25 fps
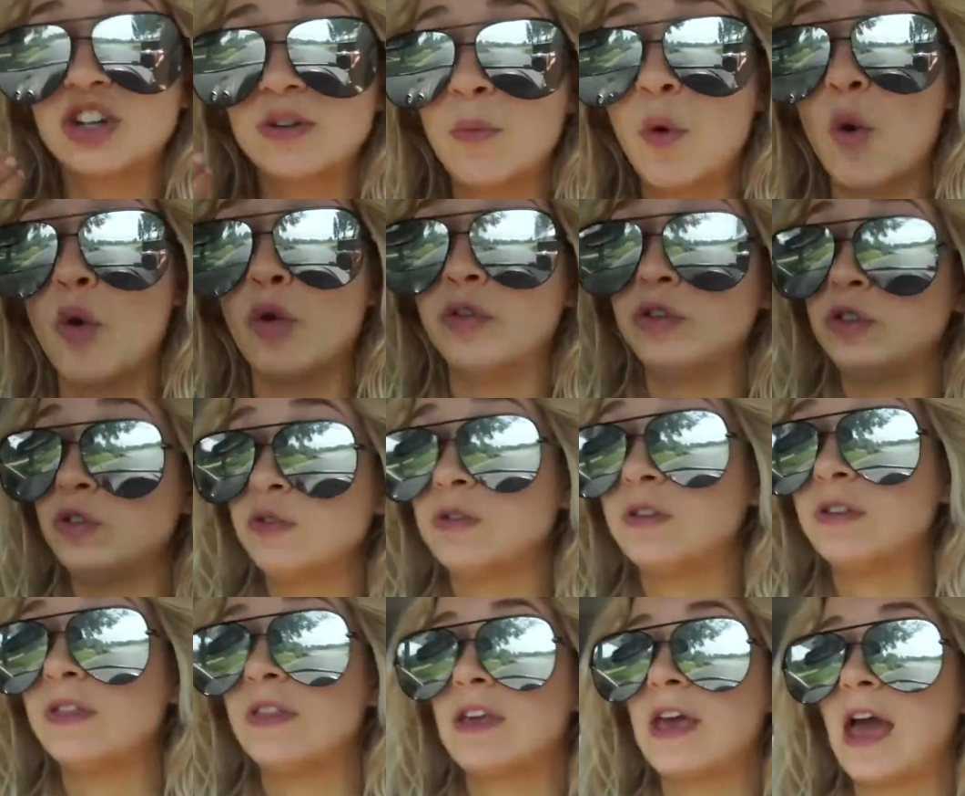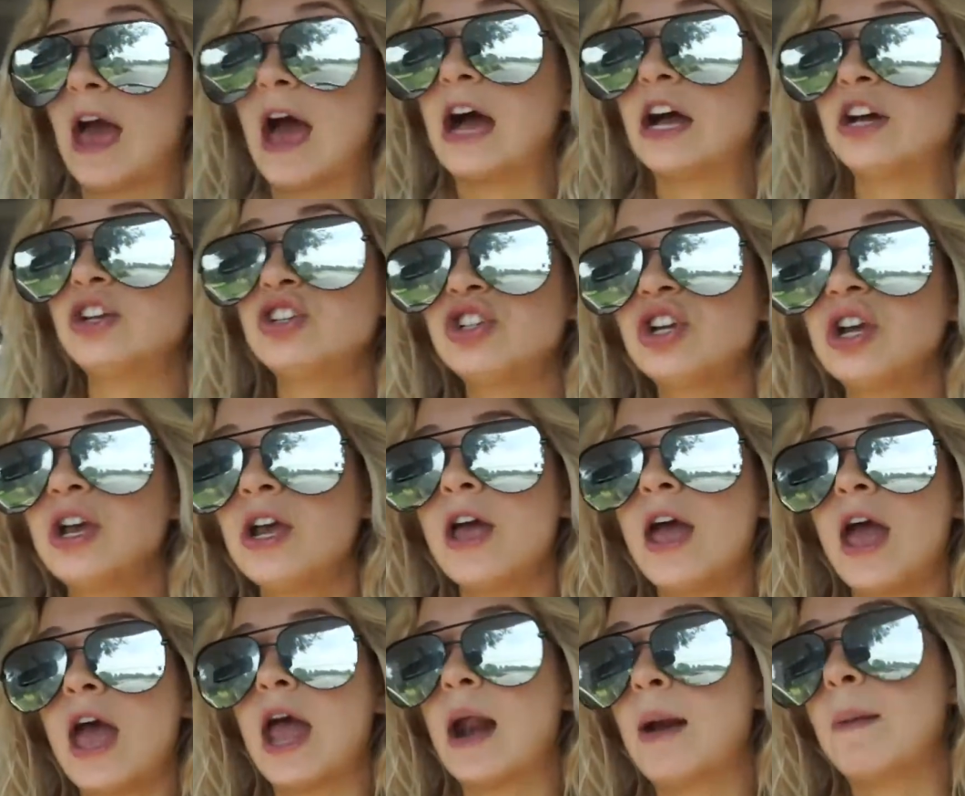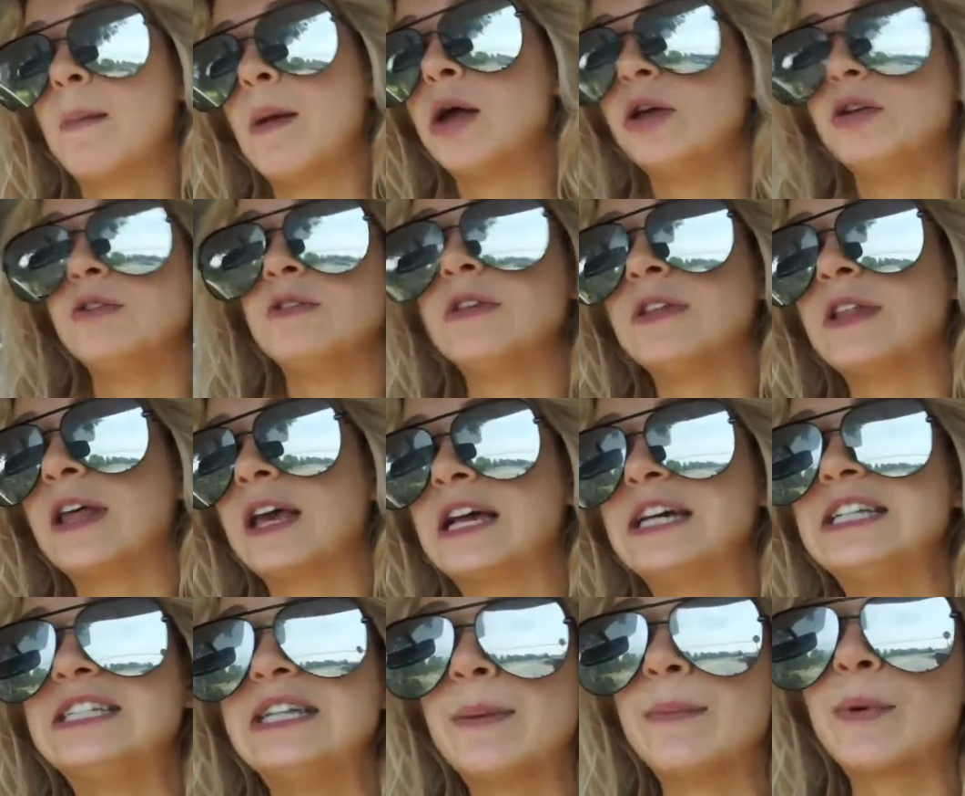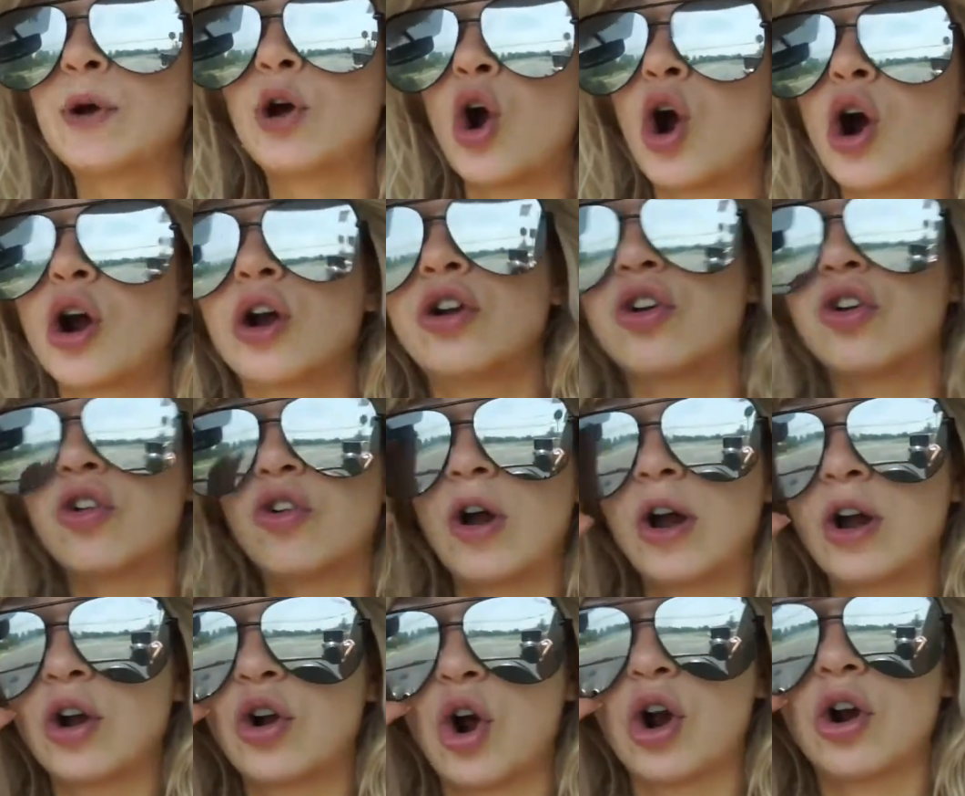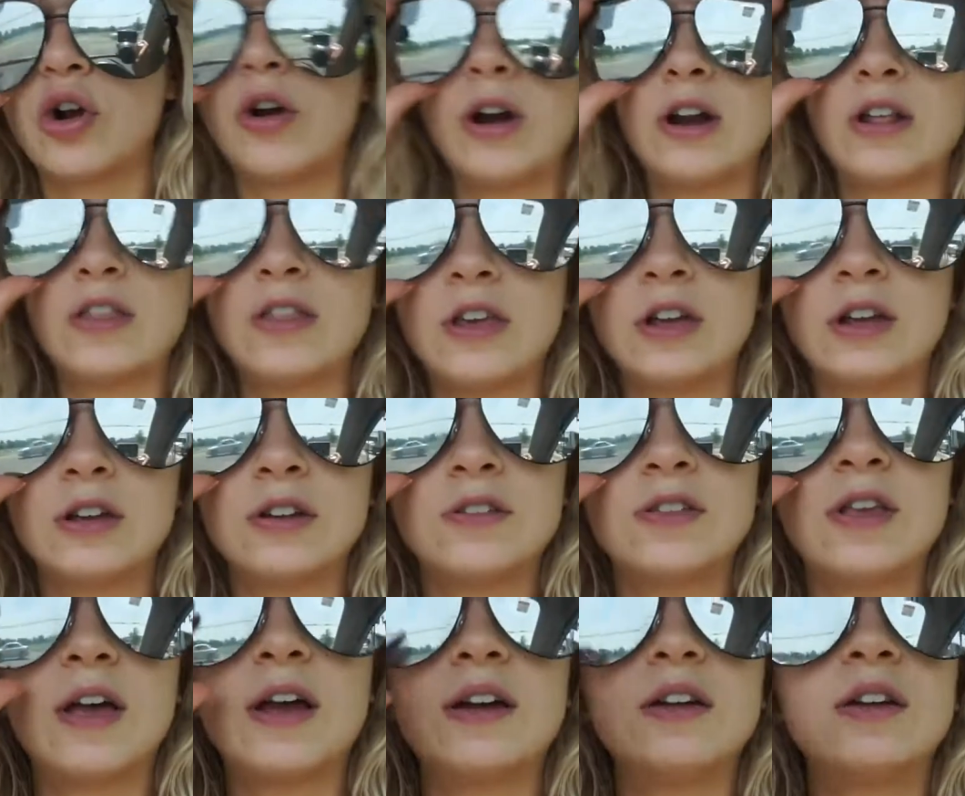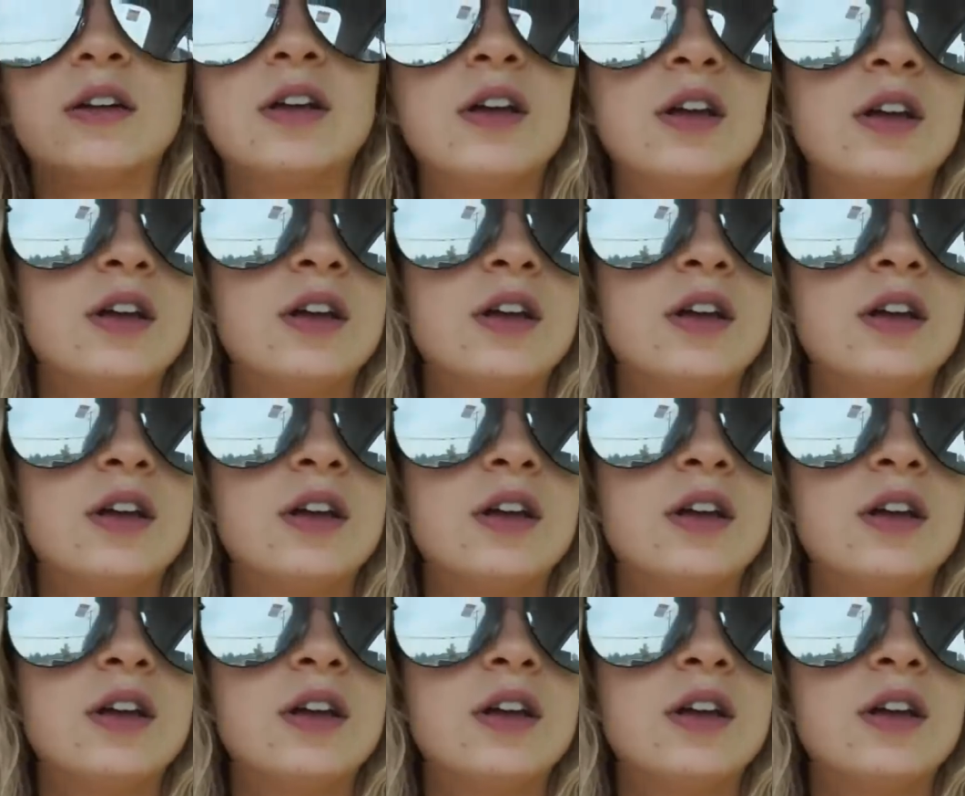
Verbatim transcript: I'm only using the cash and I'm not using like a debit card or a credit card or anything because that